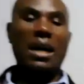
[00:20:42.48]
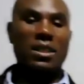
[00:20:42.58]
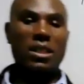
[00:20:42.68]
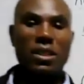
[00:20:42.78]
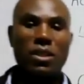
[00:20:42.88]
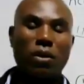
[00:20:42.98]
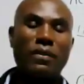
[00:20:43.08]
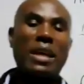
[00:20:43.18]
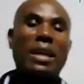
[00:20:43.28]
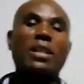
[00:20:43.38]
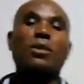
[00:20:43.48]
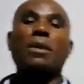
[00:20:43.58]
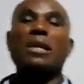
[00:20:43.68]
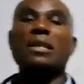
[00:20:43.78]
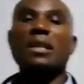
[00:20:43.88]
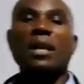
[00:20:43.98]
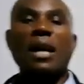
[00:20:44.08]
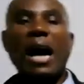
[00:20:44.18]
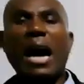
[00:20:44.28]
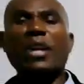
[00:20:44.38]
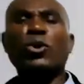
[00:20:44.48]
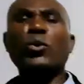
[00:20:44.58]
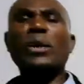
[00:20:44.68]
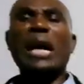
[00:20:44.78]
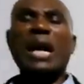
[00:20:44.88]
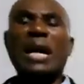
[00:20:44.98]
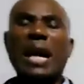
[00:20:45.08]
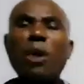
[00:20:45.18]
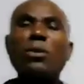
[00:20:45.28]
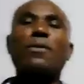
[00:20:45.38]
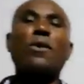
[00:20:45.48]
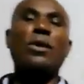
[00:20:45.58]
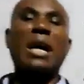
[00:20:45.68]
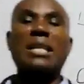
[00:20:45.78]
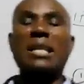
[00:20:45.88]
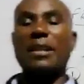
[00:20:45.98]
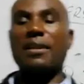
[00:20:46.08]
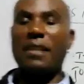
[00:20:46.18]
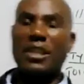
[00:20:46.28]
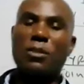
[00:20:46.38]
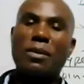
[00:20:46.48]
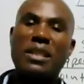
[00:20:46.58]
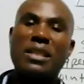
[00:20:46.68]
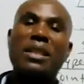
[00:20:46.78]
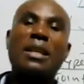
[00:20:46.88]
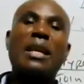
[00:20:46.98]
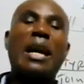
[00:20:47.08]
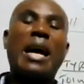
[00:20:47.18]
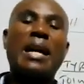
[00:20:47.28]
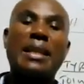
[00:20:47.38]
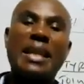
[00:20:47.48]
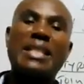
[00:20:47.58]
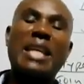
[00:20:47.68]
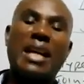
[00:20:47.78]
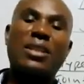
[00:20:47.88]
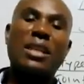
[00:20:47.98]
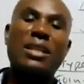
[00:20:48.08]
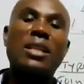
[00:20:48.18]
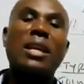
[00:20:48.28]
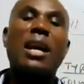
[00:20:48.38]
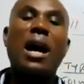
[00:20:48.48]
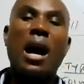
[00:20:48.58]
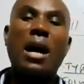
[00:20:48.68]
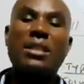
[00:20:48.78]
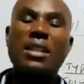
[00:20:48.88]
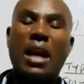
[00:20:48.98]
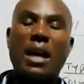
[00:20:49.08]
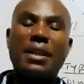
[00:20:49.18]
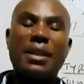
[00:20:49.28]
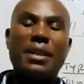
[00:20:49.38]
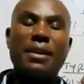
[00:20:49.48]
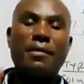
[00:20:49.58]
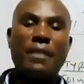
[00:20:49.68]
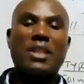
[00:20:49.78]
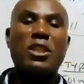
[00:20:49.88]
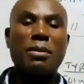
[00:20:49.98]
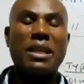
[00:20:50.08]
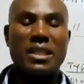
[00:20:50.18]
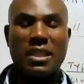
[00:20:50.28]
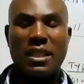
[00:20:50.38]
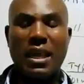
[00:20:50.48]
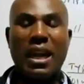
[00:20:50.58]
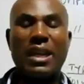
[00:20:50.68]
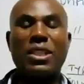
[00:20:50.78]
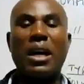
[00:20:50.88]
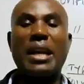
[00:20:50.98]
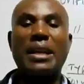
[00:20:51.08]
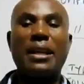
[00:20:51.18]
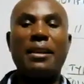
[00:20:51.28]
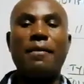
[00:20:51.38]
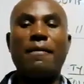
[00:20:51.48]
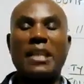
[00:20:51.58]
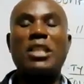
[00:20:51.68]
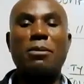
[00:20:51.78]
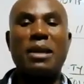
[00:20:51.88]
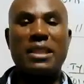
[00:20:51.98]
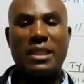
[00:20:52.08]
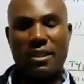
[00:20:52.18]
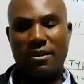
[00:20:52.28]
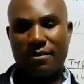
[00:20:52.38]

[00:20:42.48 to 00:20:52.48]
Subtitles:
assets of the arrangement, and you will account for that investment, net assets, as an investment. As an investment.